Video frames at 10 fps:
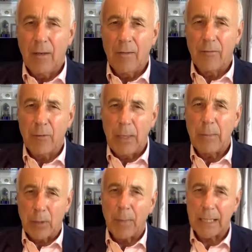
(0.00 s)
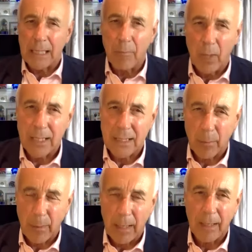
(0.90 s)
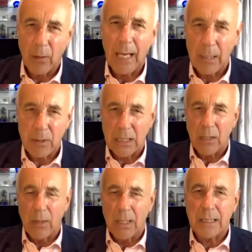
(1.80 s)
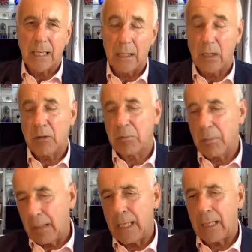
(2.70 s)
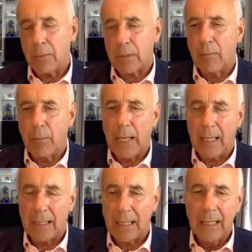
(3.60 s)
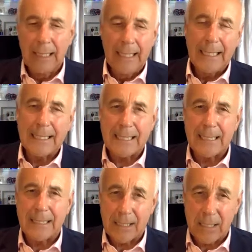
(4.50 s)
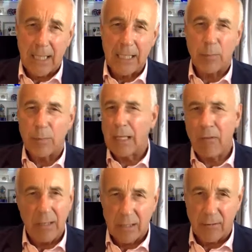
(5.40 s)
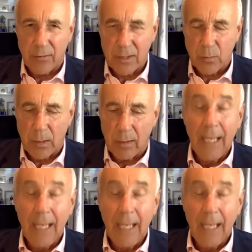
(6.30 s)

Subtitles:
For people to make their minds up about, how's the US done? You may be able to compare the states, but they're very different as well.